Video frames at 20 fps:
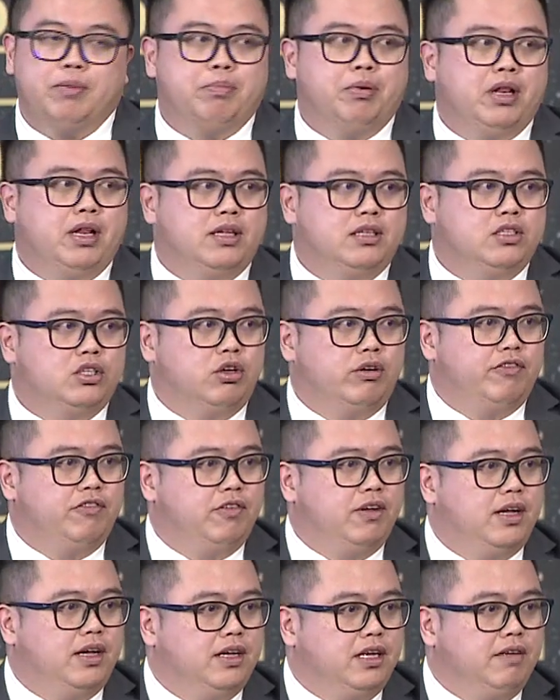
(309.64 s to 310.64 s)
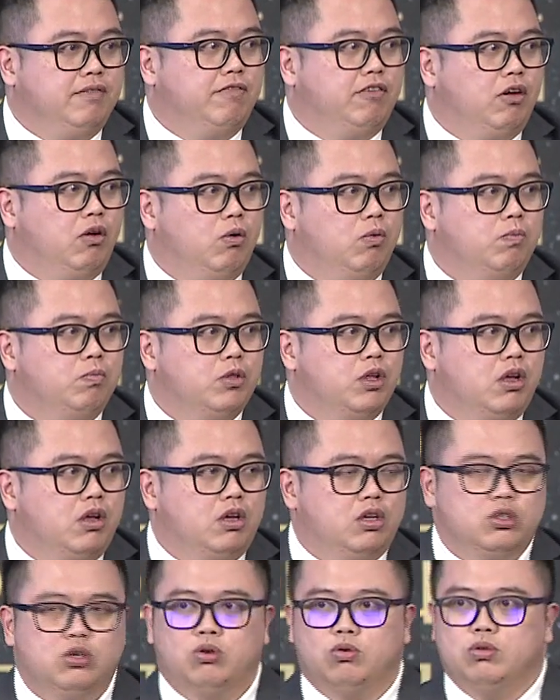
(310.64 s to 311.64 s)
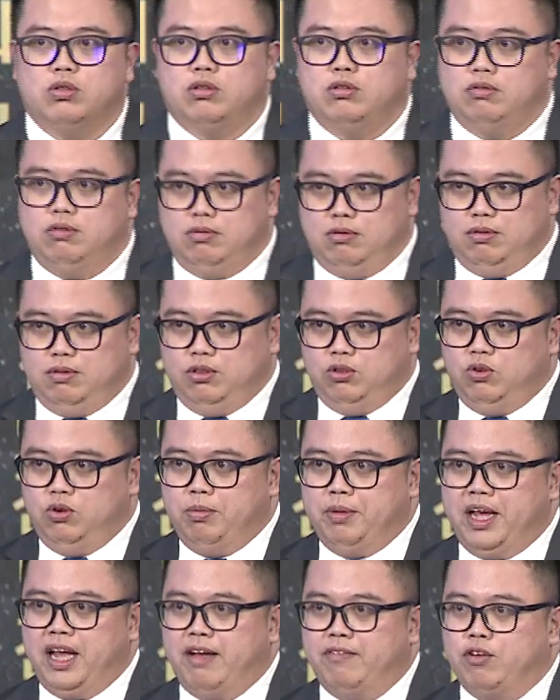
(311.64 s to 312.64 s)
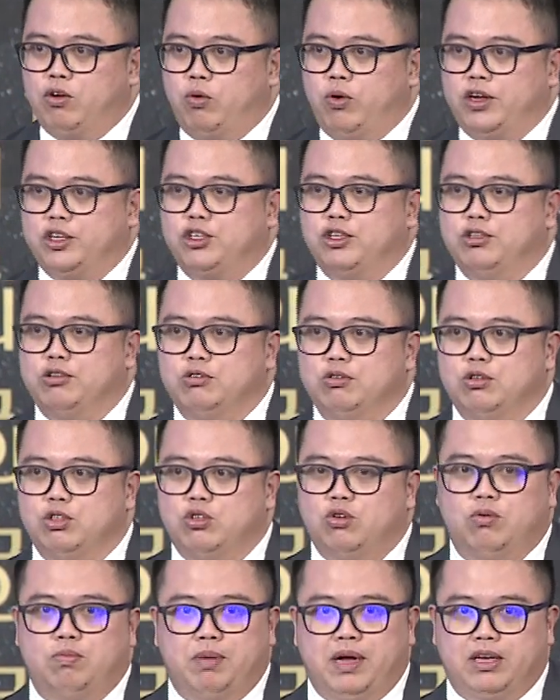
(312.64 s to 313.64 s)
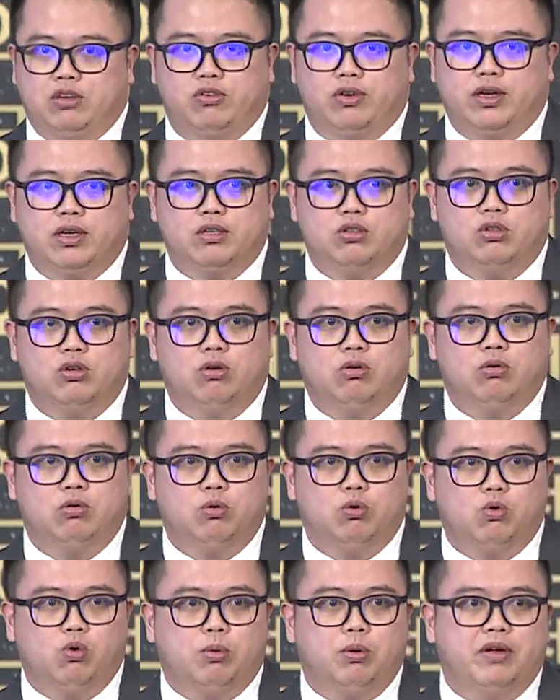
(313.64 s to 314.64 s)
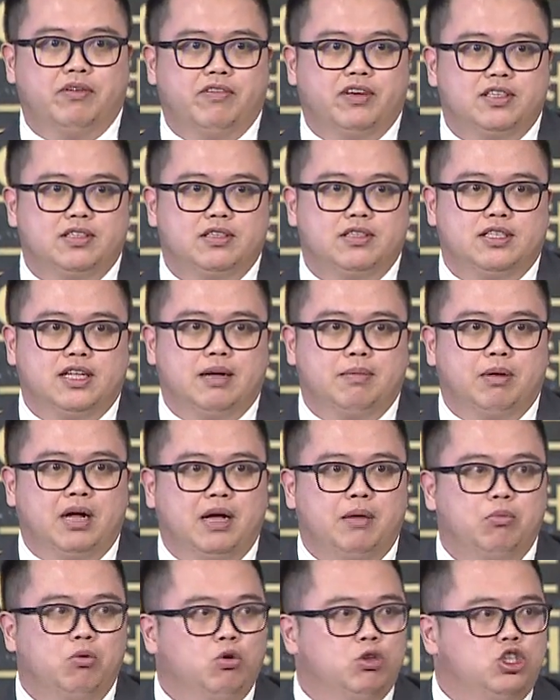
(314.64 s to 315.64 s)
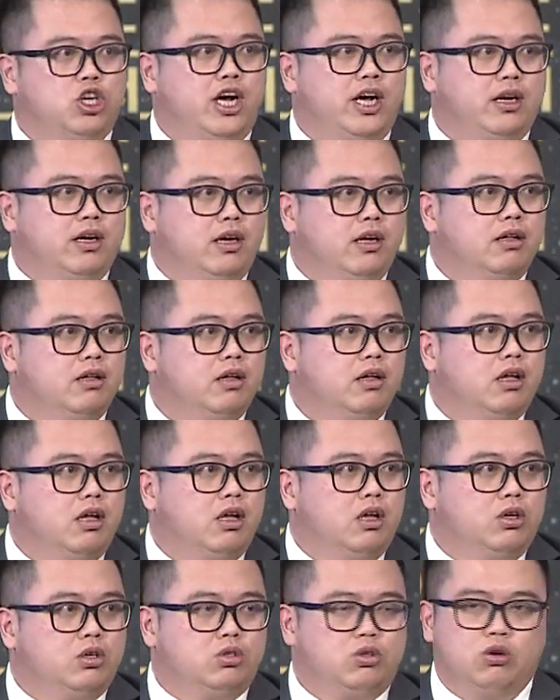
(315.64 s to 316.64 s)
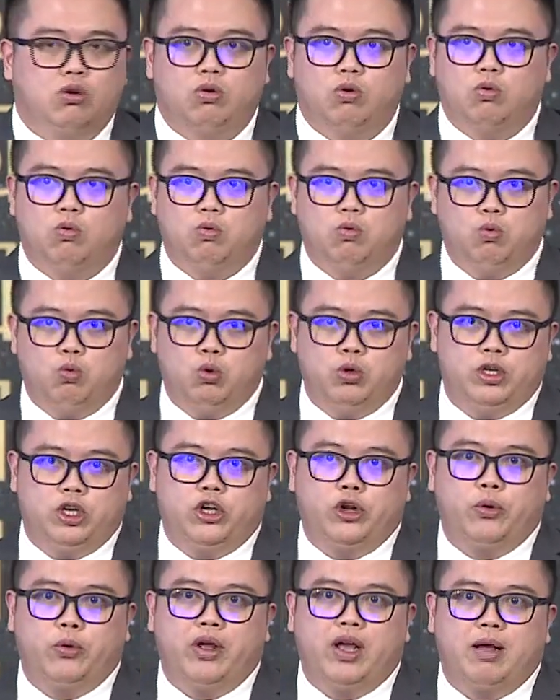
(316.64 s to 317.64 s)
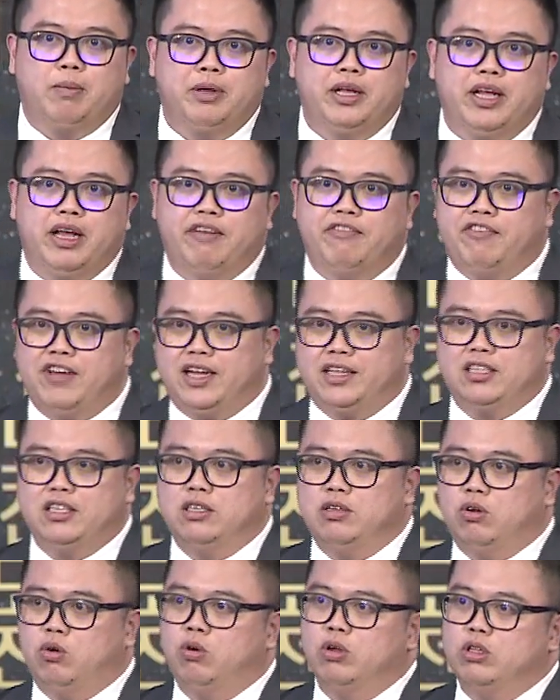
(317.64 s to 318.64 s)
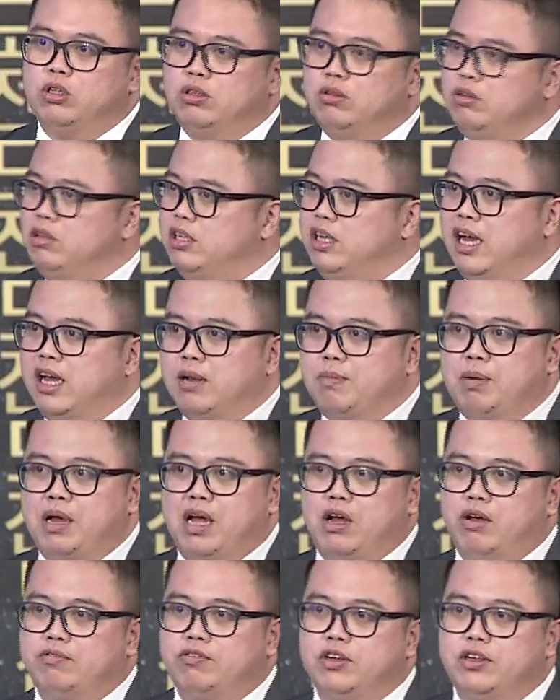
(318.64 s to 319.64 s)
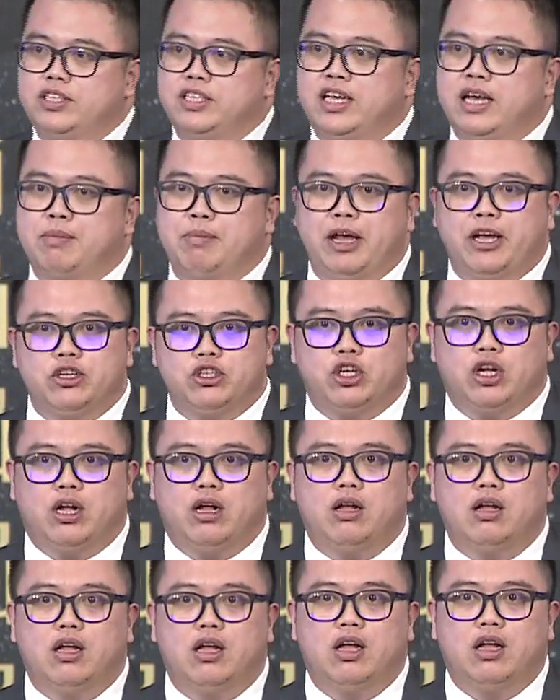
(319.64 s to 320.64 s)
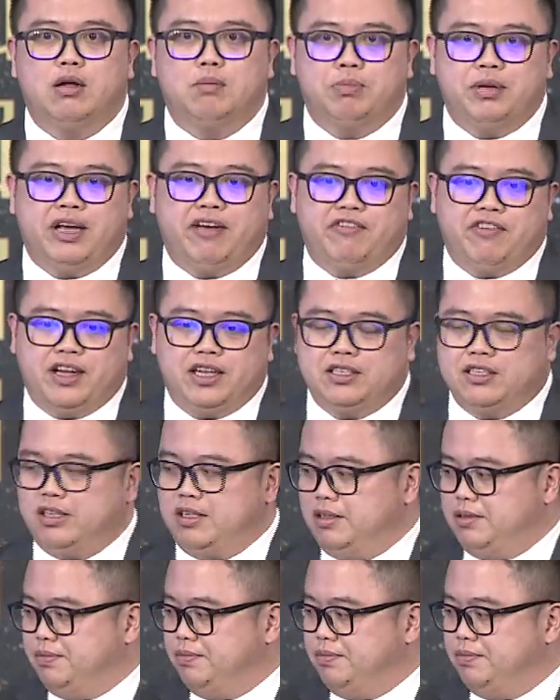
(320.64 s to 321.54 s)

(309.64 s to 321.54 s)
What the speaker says: billions of inflow. So you may have a question. So Patrick, so global investors, they are buying more China. So would Korea be affected, or the other part of the EM Asia be affected?